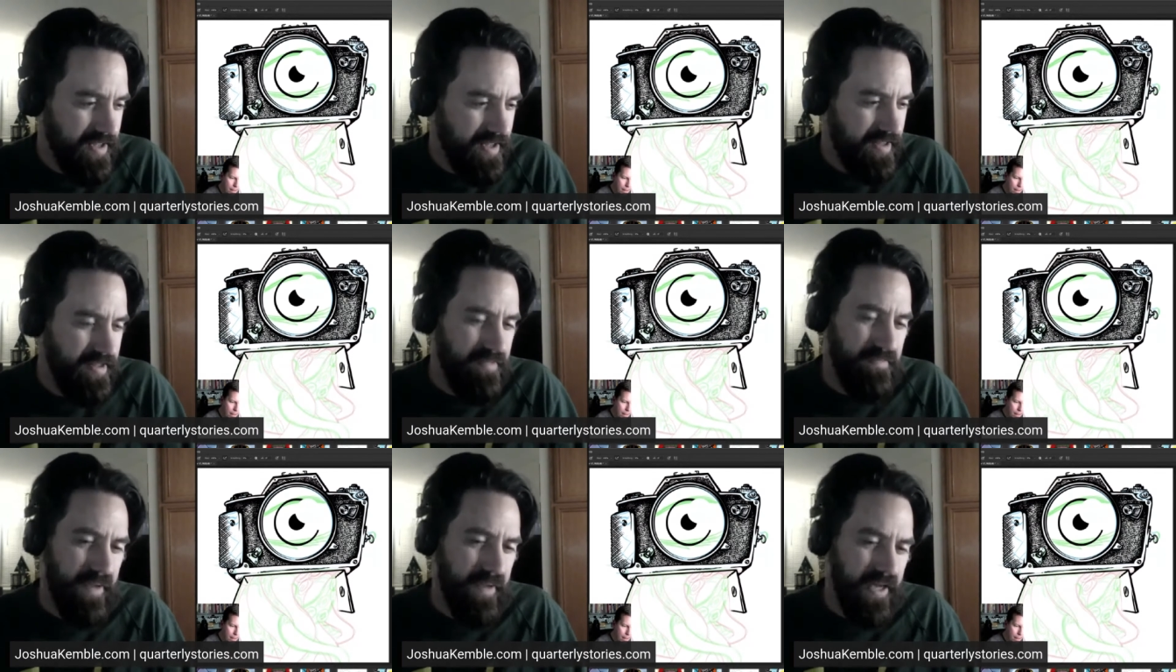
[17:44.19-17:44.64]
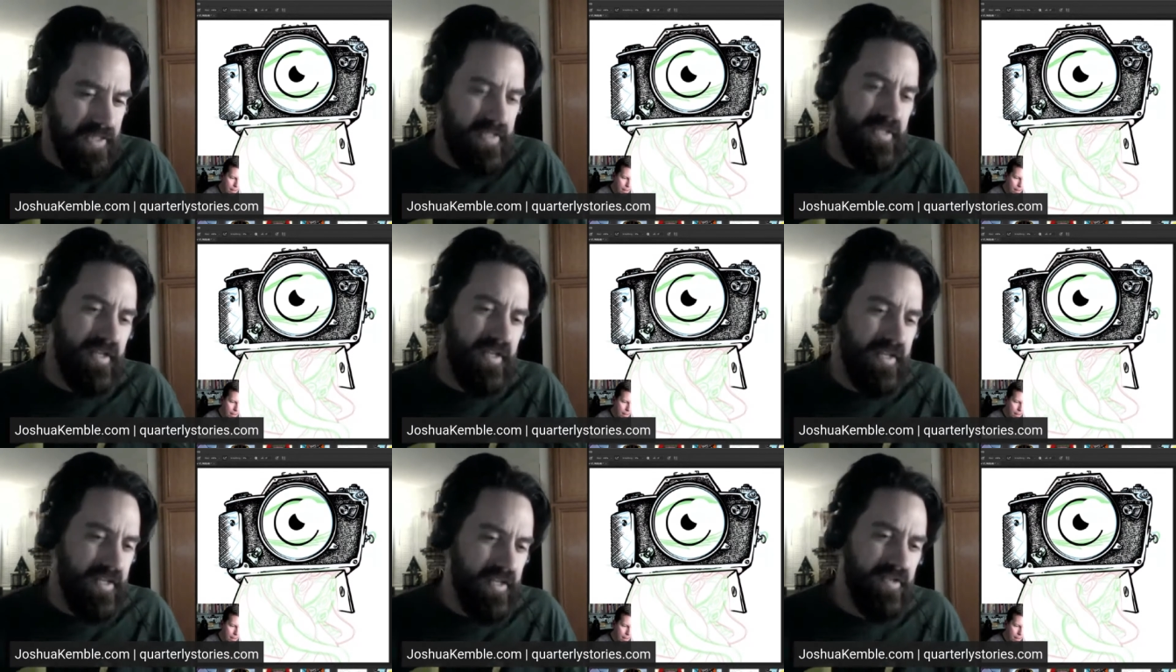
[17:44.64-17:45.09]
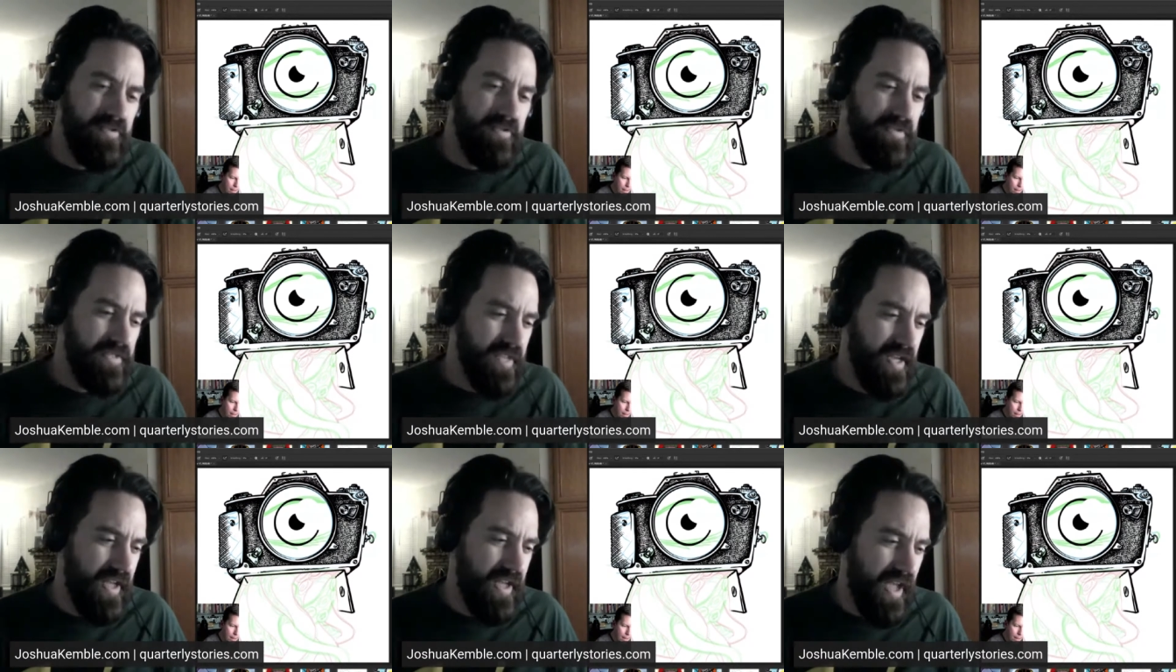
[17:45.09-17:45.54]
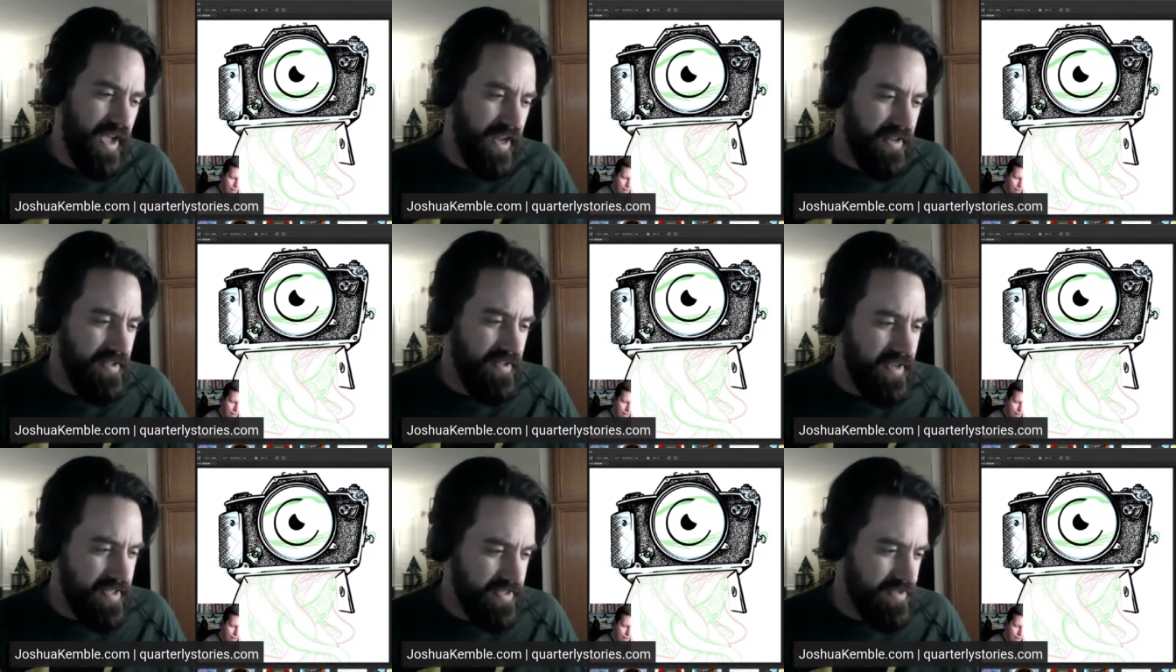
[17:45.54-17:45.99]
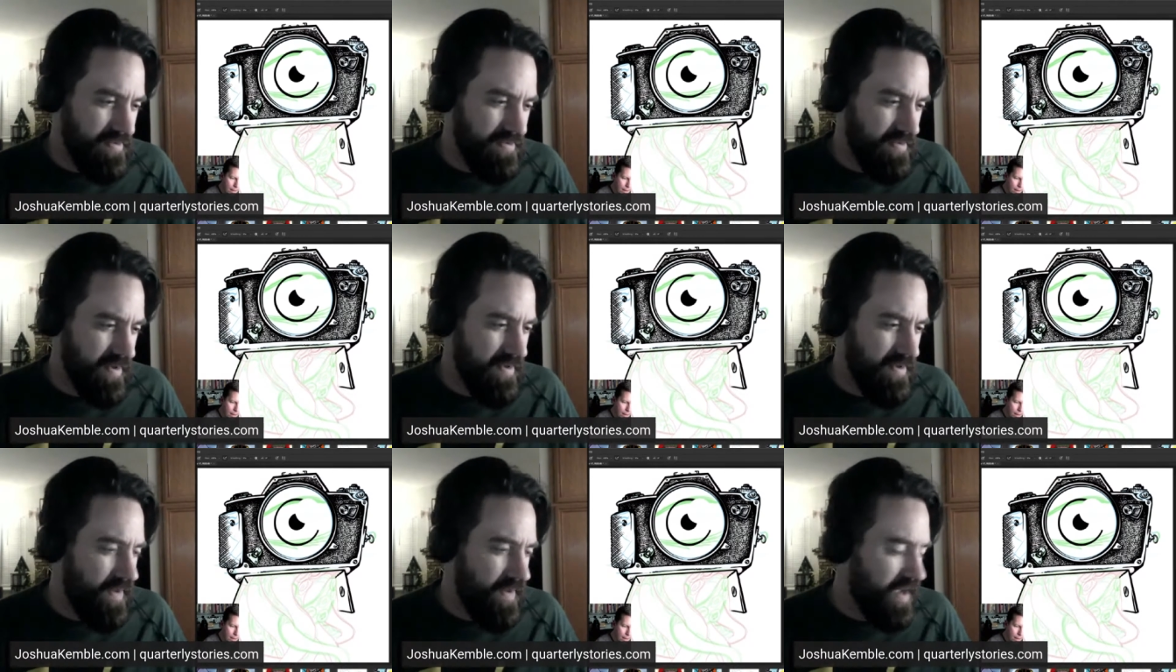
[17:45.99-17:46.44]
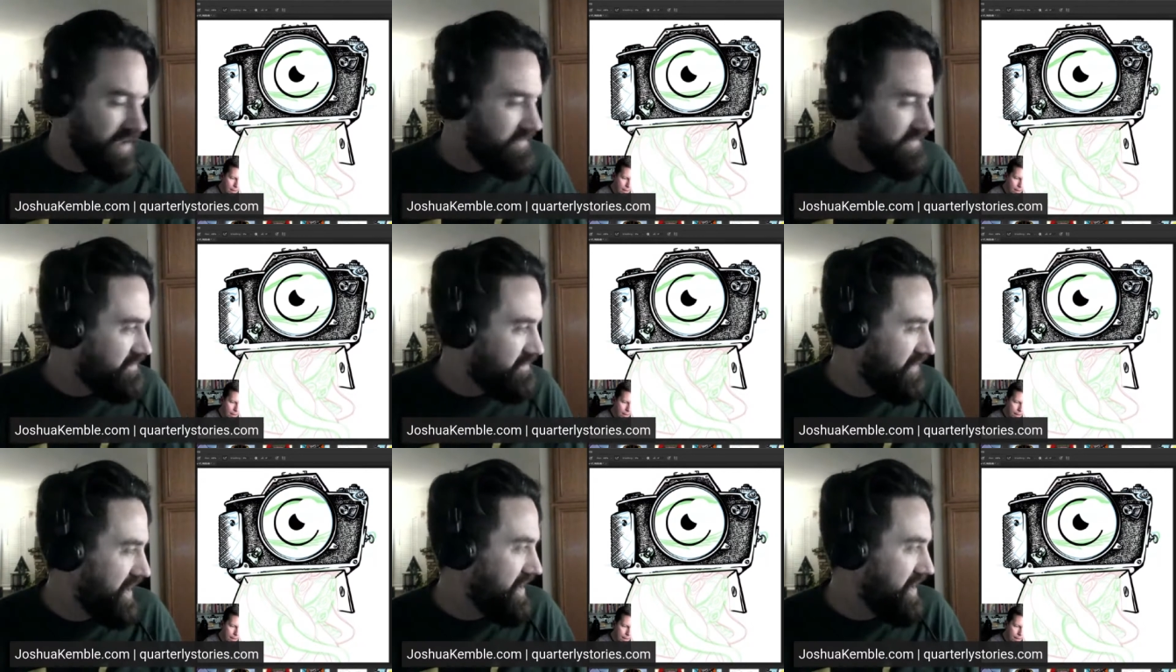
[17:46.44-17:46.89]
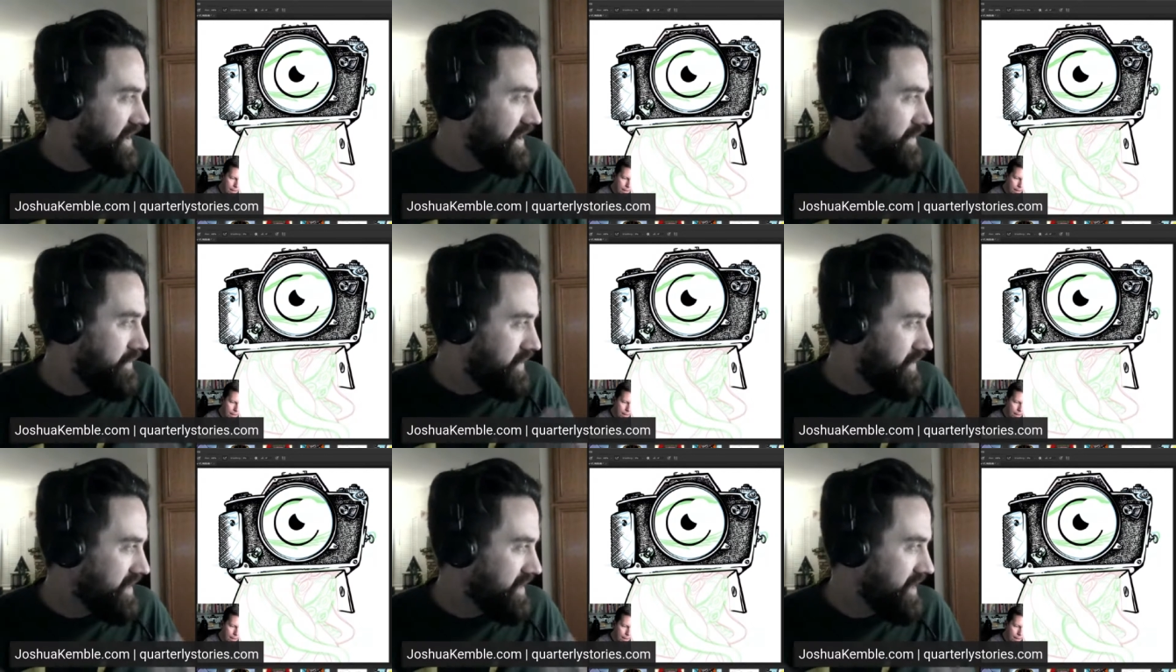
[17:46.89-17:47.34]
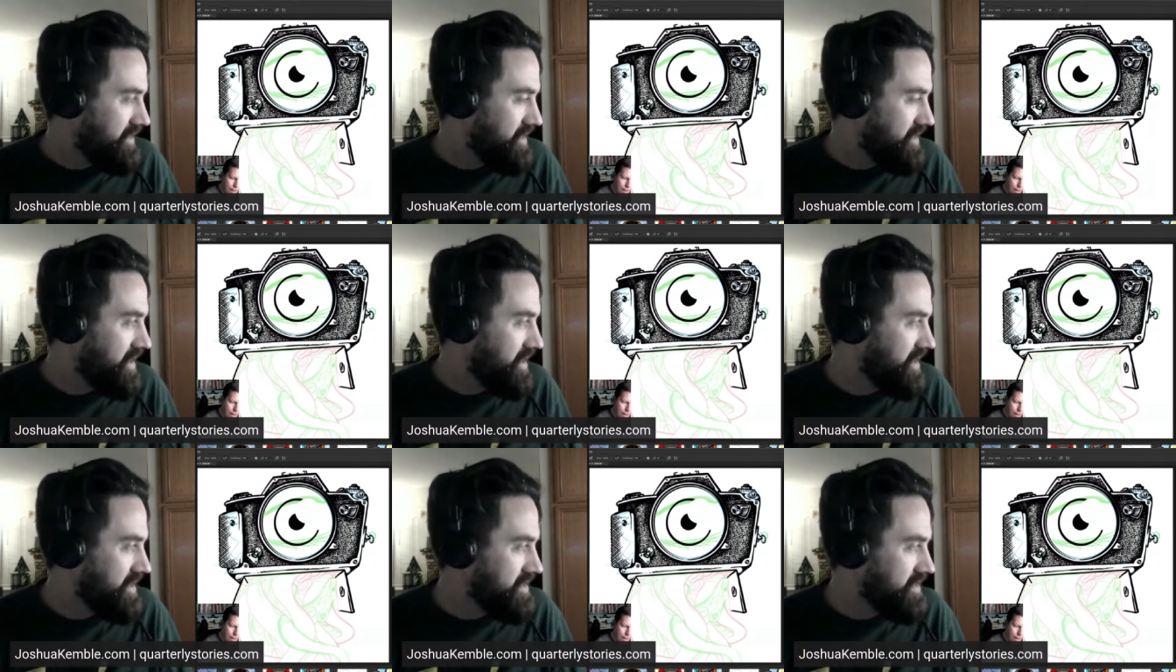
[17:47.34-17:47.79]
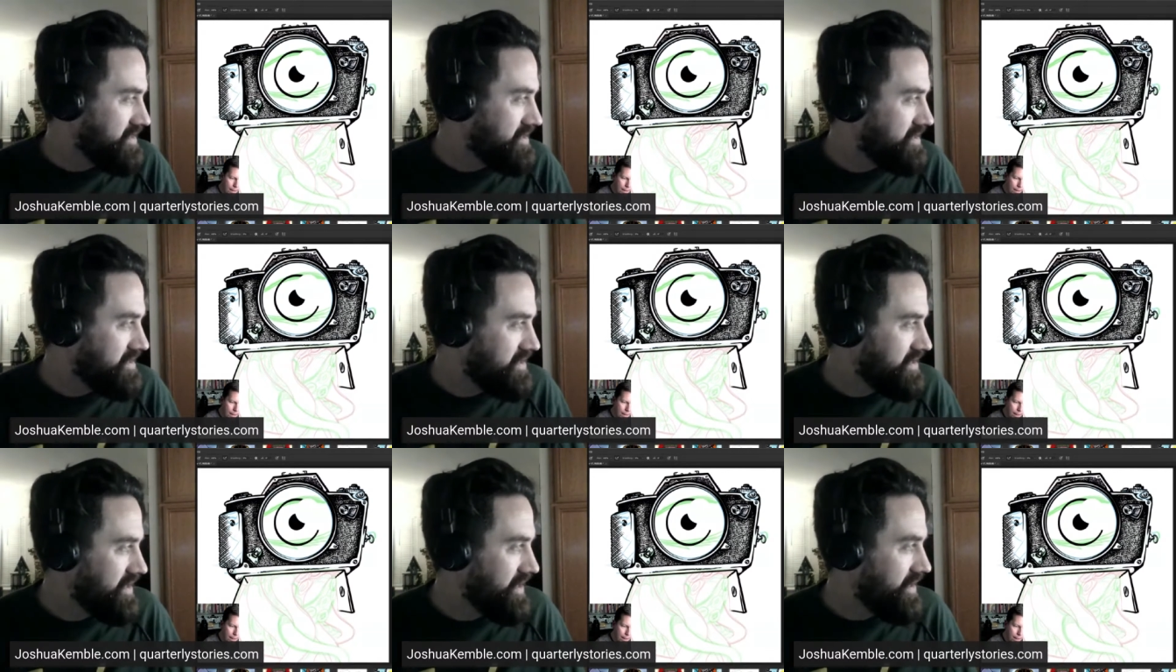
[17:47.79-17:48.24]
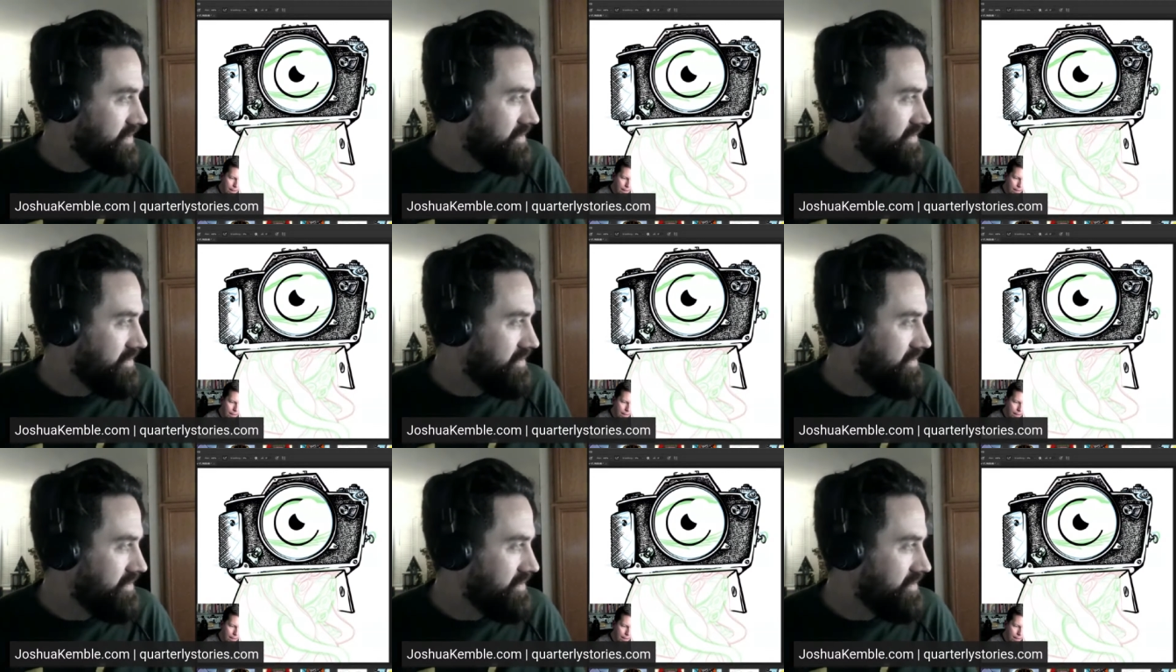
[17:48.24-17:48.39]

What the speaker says: the best thing to do is like analyze the runway and find out what that thing is, you know?